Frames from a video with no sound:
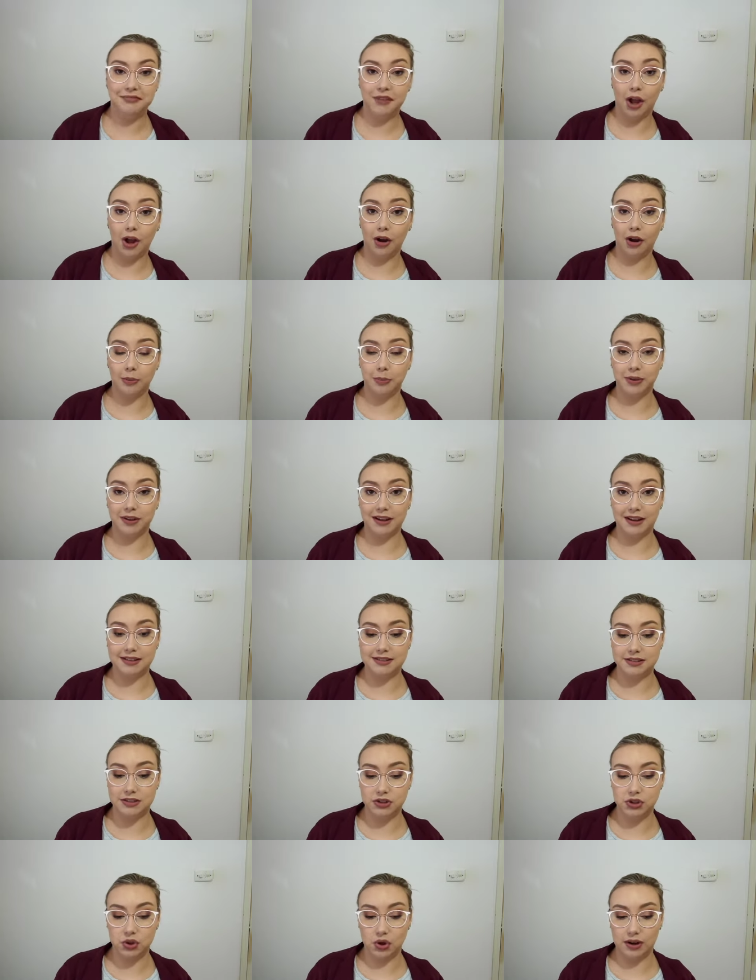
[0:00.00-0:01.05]
Hope you guys
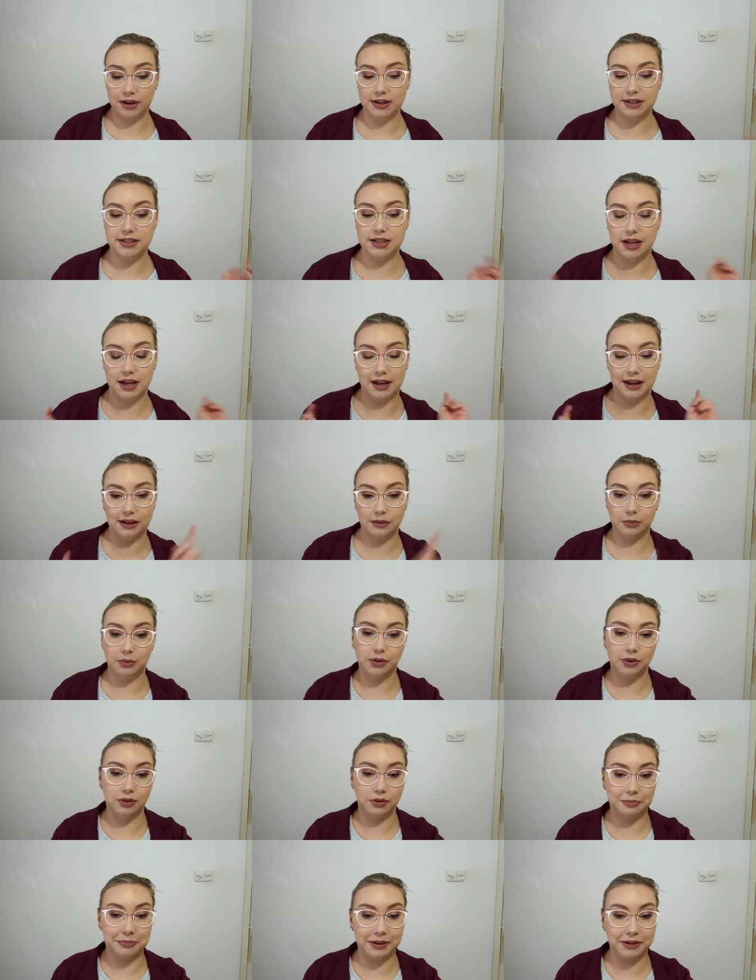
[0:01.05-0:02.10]
enjoyed. I
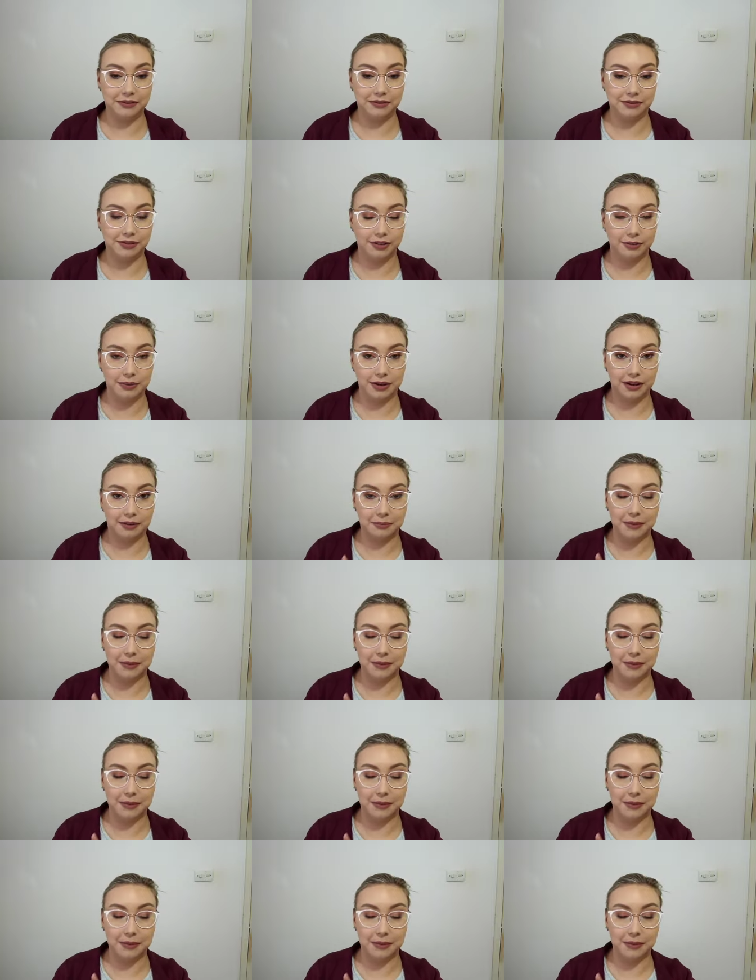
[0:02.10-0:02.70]
will be filming